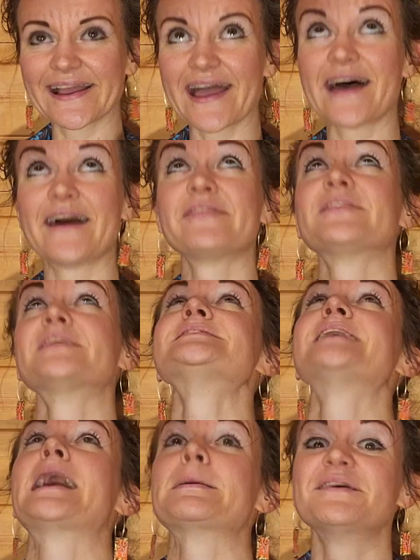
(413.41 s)
and the
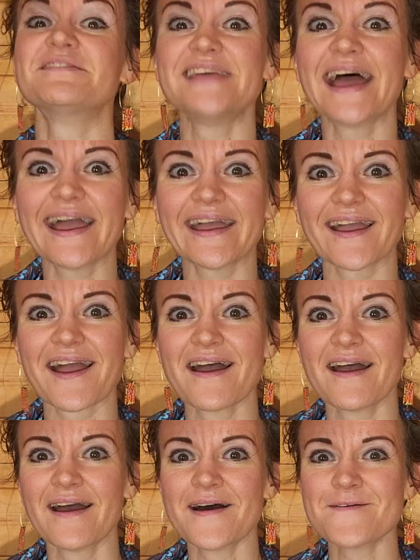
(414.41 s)
time of day.
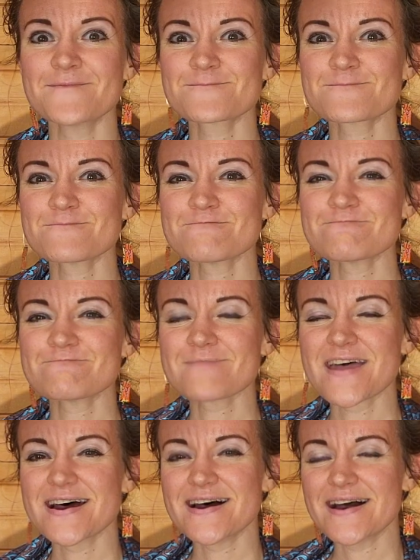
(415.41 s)

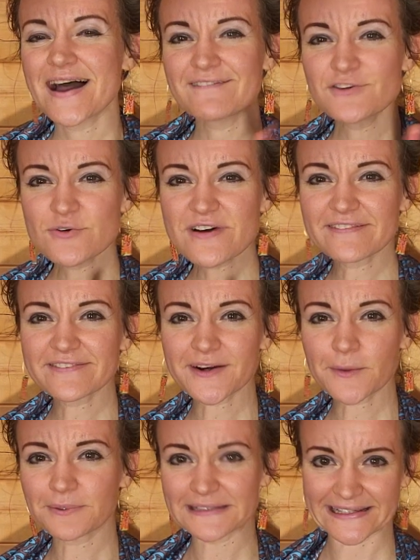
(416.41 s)
Have you ever
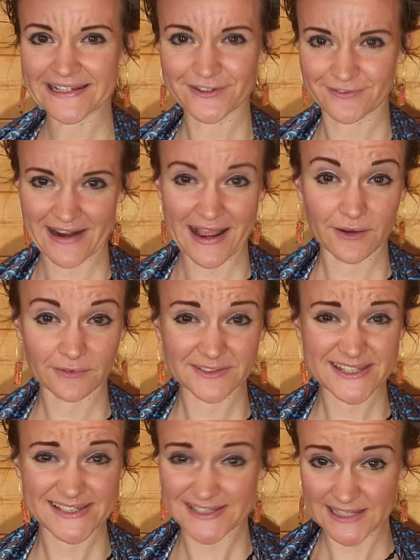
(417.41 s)
played around
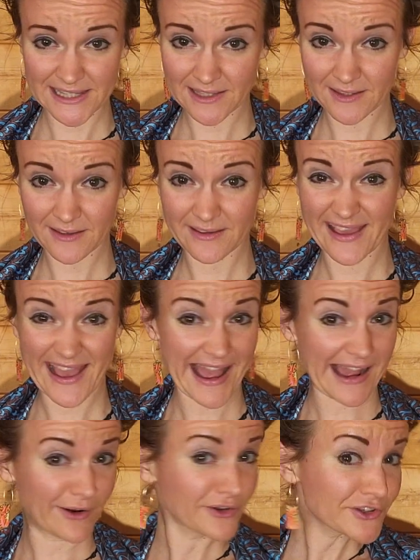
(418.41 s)
seeing
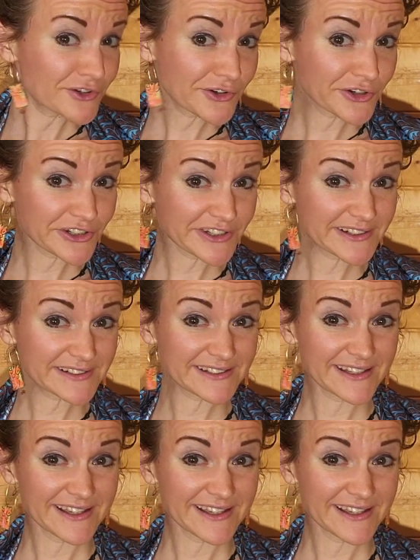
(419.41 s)
how you could